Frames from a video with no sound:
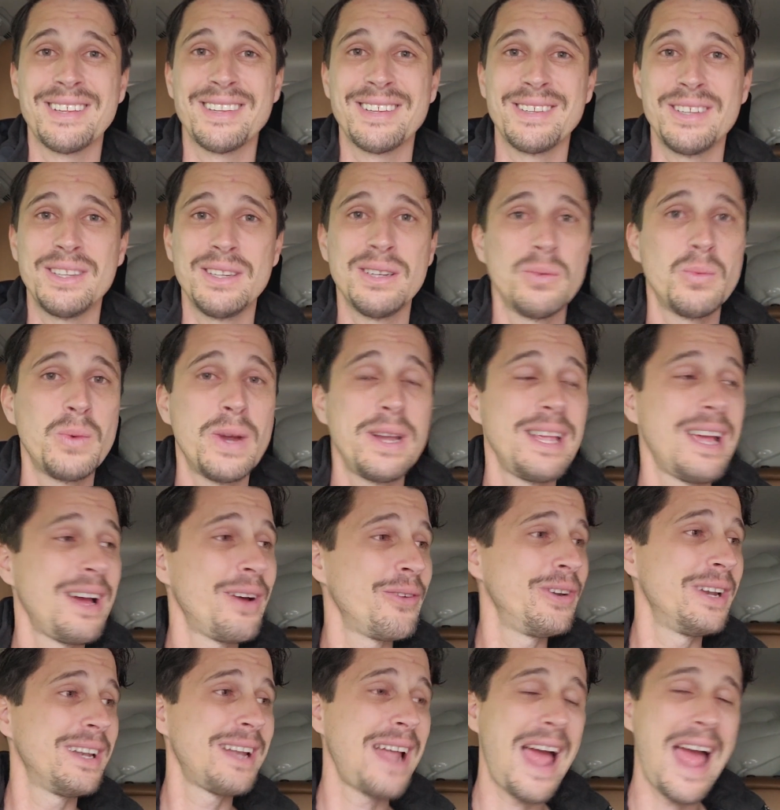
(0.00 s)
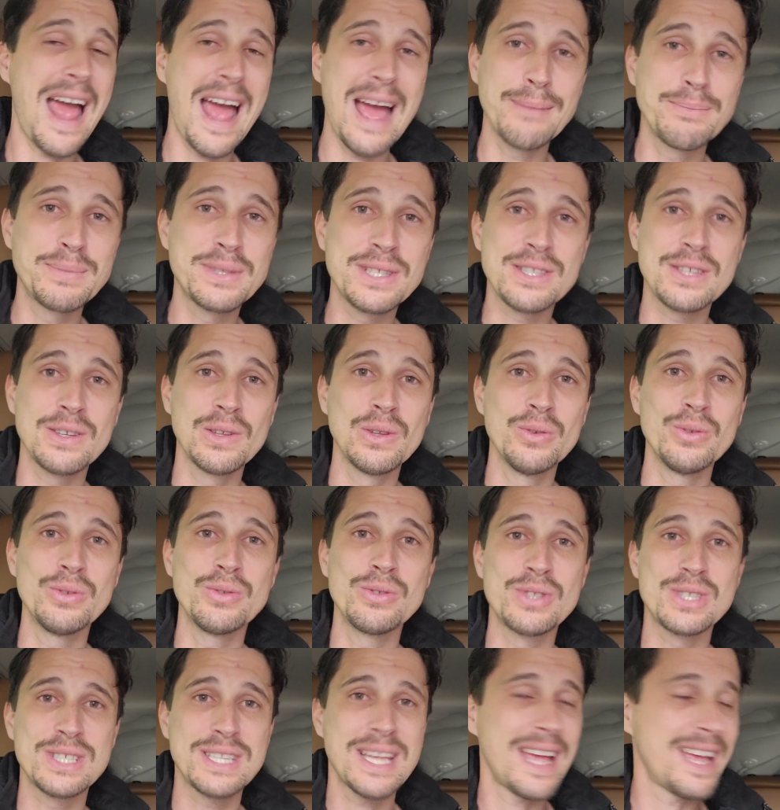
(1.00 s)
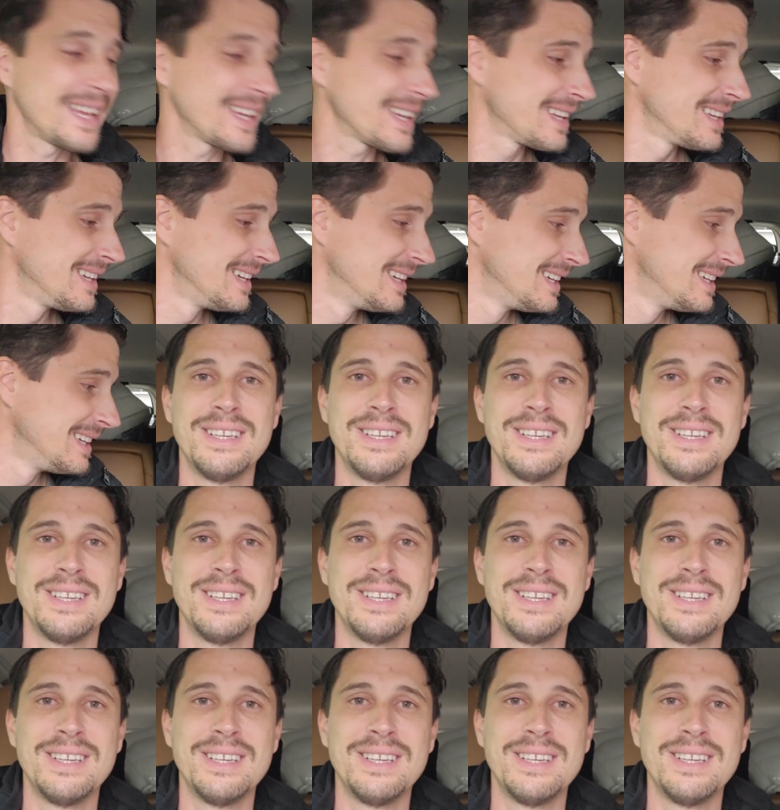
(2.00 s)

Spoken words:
You know, we are in an absolute tank.